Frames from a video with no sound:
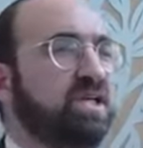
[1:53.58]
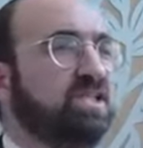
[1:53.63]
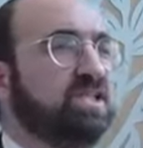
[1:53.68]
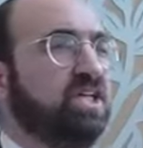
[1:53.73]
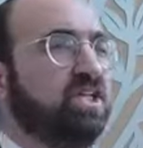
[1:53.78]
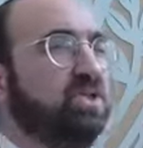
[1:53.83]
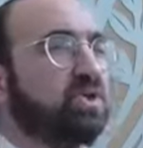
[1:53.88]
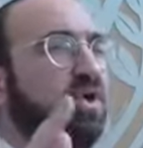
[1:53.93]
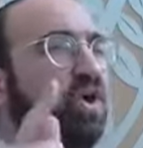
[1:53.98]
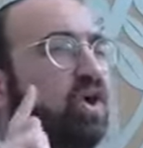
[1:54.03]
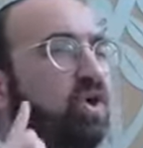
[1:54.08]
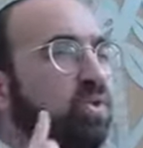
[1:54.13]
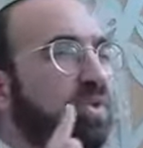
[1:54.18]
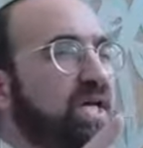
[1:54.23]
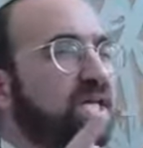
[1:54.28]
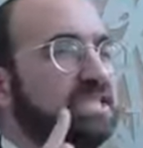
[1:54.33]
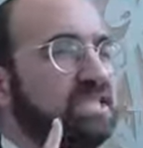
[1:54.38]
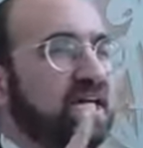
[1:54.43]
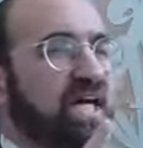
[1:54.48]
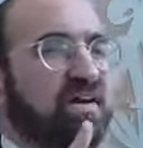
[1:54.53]
that you
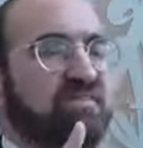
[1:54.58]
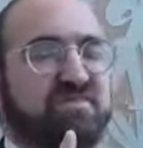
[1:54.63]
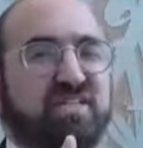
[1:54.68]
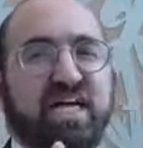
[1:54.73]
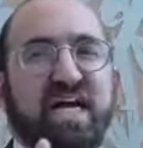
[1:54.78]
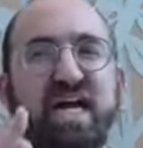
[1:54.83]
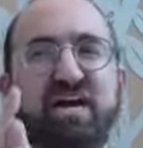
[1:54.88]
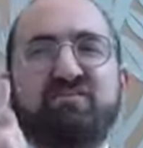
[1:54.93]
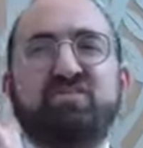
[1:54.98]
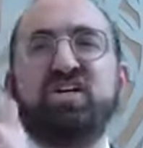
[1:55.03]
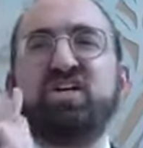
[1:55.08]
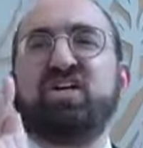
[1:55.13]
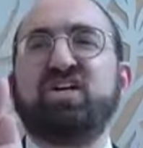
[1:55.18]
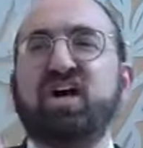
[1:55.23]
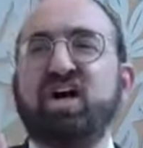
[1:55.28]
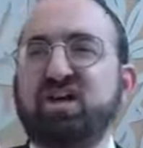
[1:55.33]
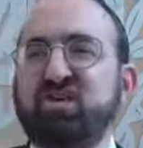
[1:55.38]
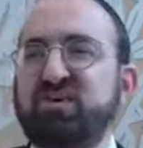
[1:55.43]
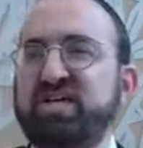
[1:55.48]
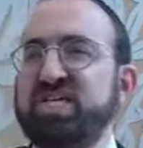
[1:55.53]
always have to have the
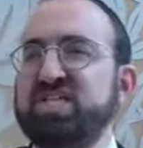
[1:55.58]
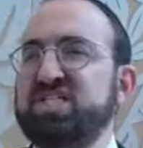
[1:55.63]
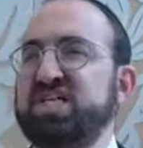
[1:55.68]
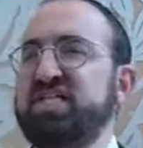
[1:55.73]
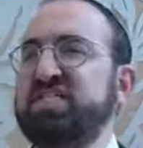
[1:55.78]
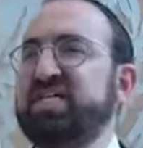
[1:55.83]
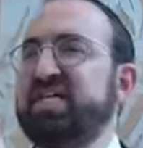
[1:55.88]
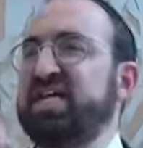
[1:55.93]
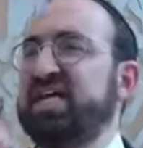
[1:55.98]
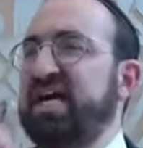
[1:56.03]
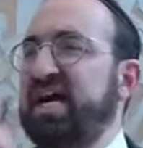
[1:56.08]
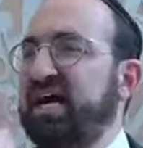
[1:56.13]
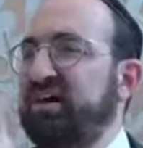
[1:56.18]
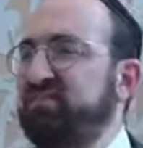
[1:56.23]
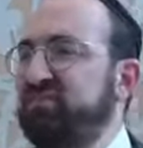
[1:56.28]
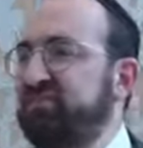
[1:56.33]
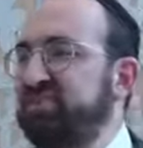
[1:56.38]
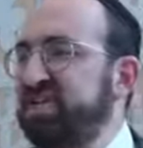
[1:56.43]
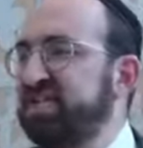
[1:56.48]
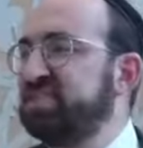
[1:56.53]
courage and the
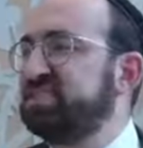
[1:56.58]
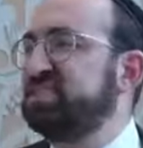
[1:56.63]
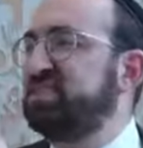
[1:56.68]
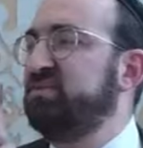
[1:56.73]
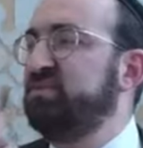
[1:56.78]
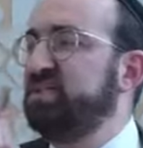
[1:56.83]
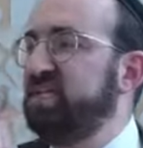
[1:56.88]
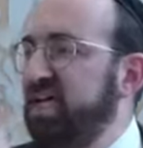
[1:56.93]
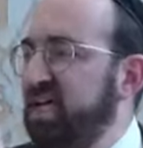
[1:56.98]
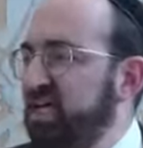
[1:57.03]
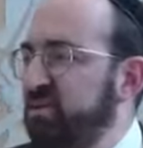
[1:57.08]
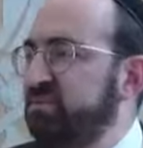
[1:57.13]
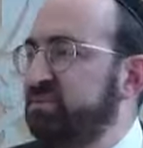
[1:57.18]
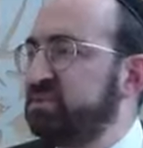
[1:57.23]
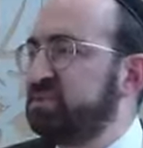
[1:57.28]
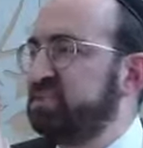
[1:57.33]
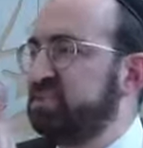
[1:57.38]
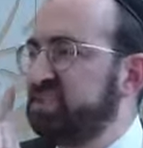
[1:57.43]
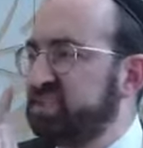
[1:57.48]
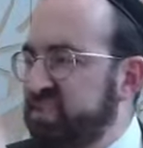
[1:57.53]
confidence to be able
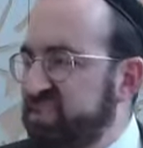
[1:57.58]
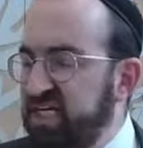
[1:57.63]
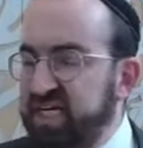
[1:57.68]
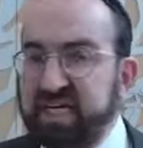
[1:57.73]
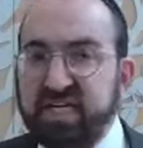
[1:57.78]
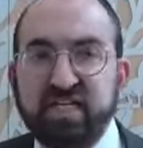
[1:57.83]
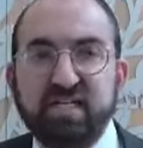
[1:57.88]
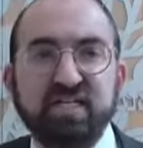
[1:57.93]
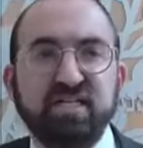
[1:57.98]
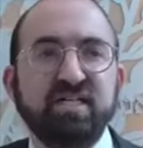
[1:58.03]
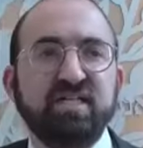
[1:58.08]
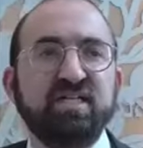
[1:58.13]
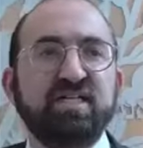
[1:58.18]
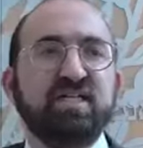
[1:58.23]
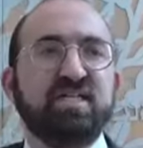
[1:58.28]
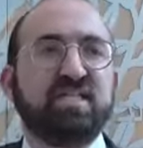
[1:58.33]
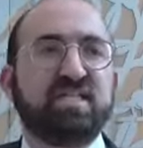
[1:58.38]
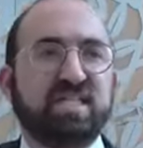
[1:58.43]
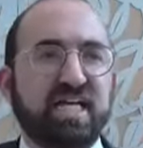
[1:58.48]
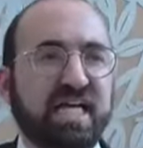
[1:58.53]
to say
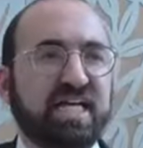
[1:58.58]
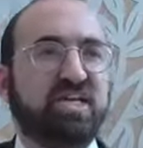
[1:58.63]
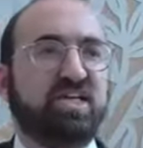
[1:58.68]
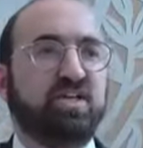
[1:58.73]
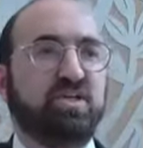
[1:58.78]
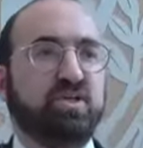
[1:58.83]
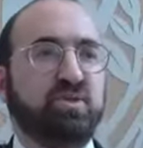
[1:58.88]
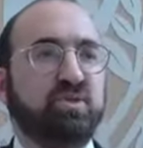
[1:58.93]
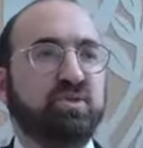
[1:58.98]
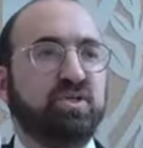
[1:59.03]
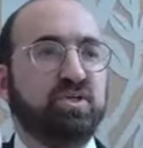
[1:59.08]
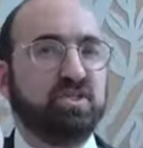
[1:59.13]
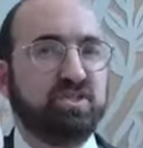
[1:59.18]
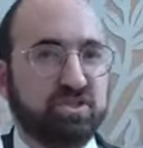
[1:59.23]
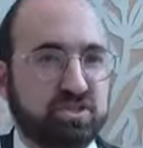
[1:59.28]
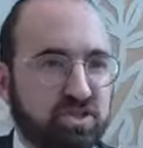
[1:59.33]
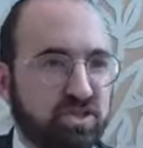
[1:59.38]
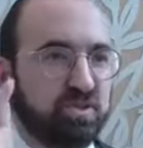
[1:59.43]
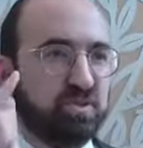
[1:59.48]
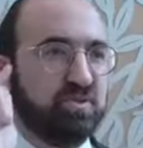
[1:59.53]
thank you
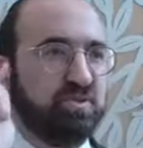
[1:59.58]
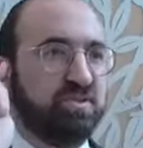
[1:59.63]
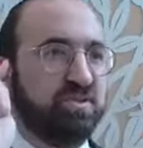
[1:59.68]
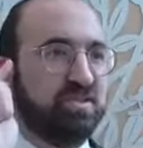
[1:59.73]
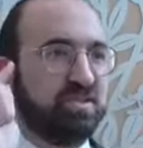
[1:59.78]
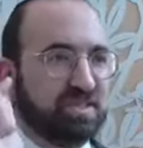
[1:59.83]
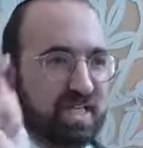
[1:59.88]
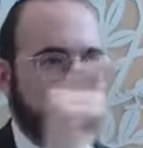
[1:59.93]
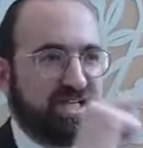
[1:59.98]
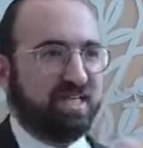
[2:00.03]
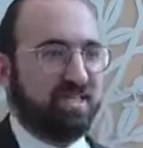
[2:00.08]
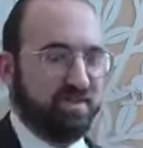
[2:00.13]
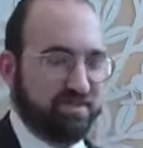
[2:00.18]
to. Thank